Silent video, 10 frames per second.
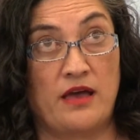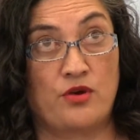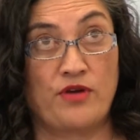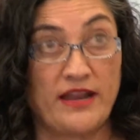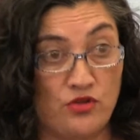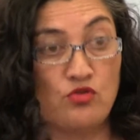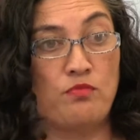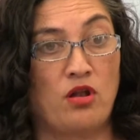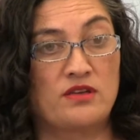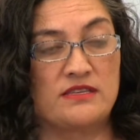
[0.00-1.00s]
creating new
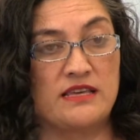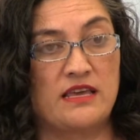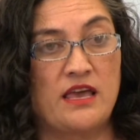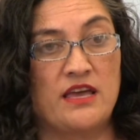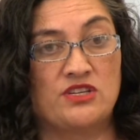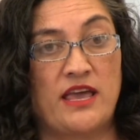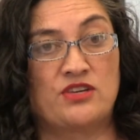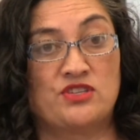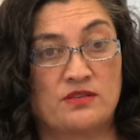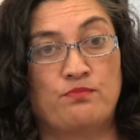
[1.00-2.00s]
policy to
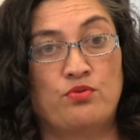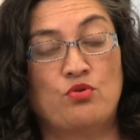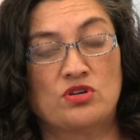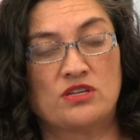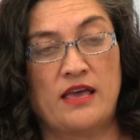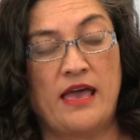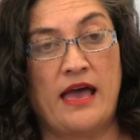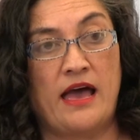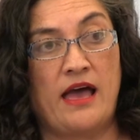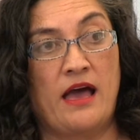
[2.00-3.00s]
actually support
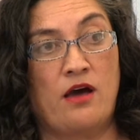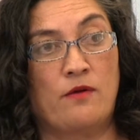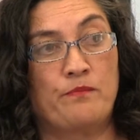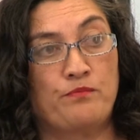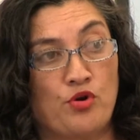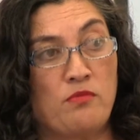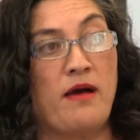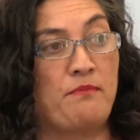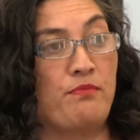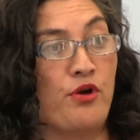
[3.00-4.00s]
our
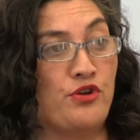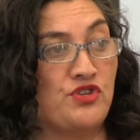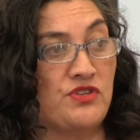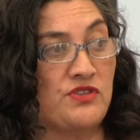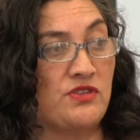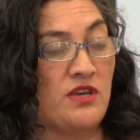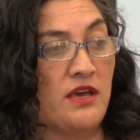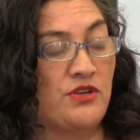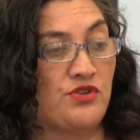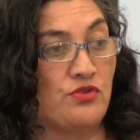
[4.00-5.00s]
bottom-up approaches
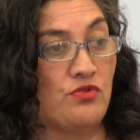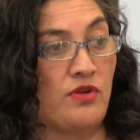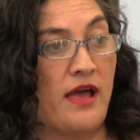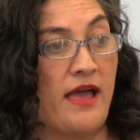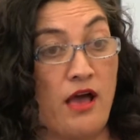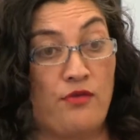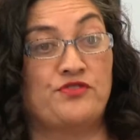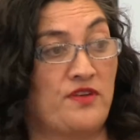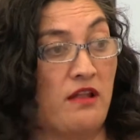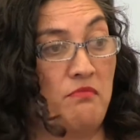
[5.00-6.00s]
to
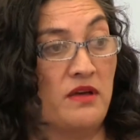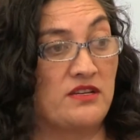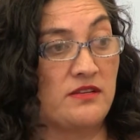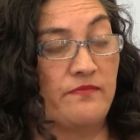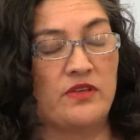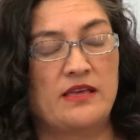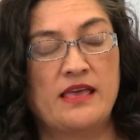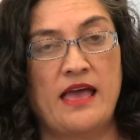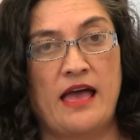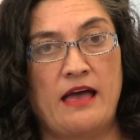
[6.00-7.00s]
health development.
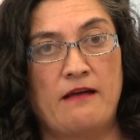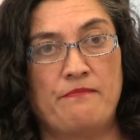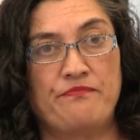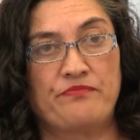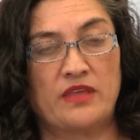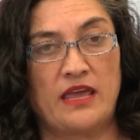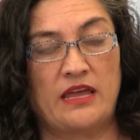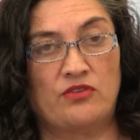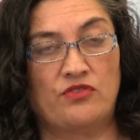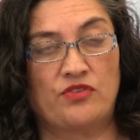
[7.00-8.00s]

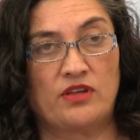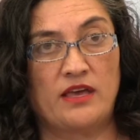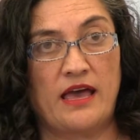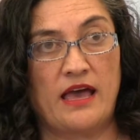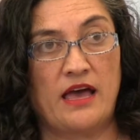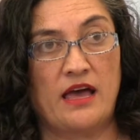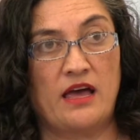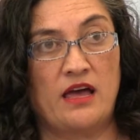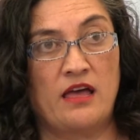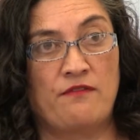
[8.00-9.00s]

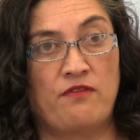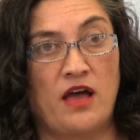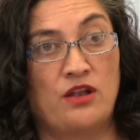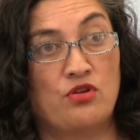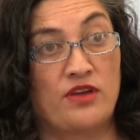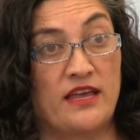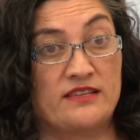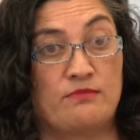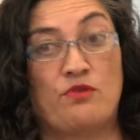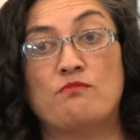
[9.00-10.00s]
If I look
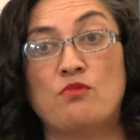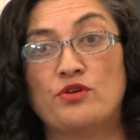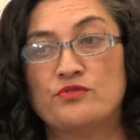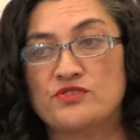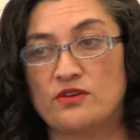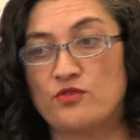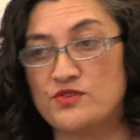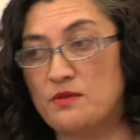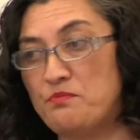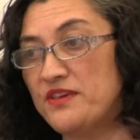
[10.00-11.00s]
at some of the models, of
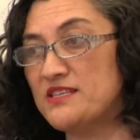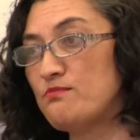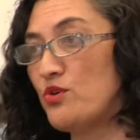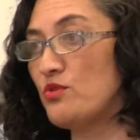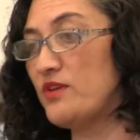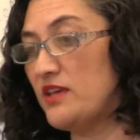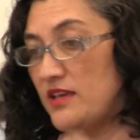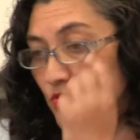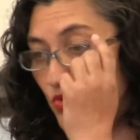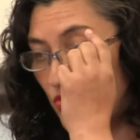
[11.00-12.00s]
course the biggest model we
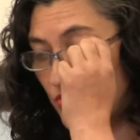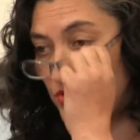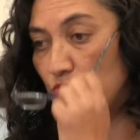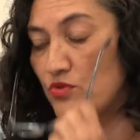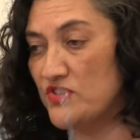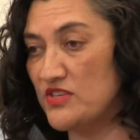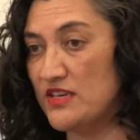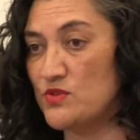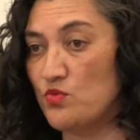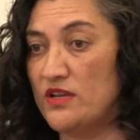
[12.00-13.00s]
can all look towards
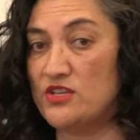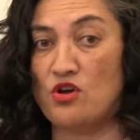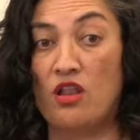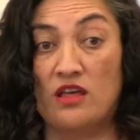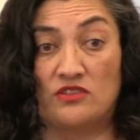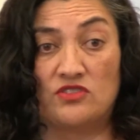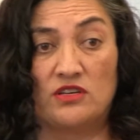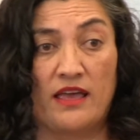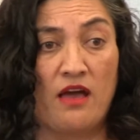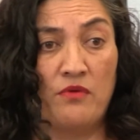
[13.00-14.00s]
is really to Holland,
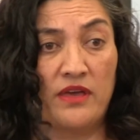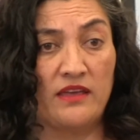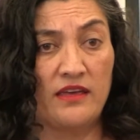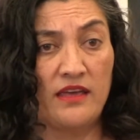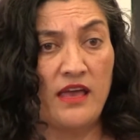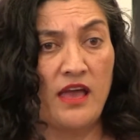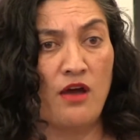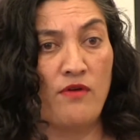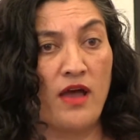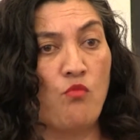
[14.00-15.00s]
aren't we?
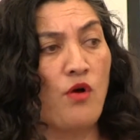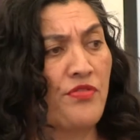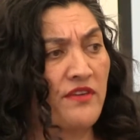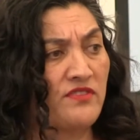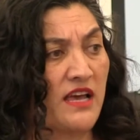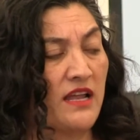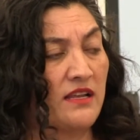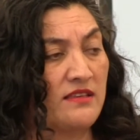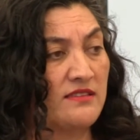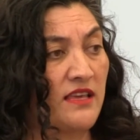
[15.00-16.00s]
Around what they've
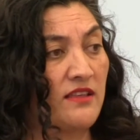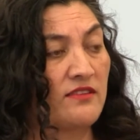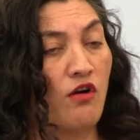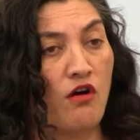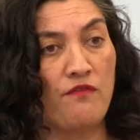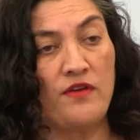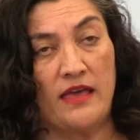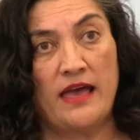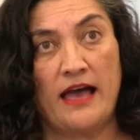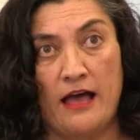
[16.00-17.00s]
done in the sense of
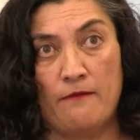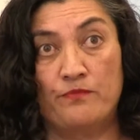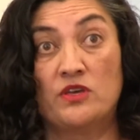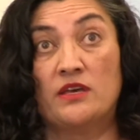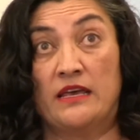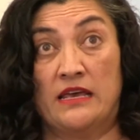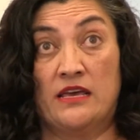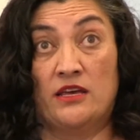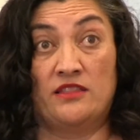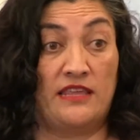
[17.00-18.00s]

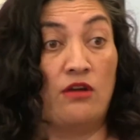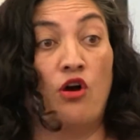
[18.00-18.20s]
their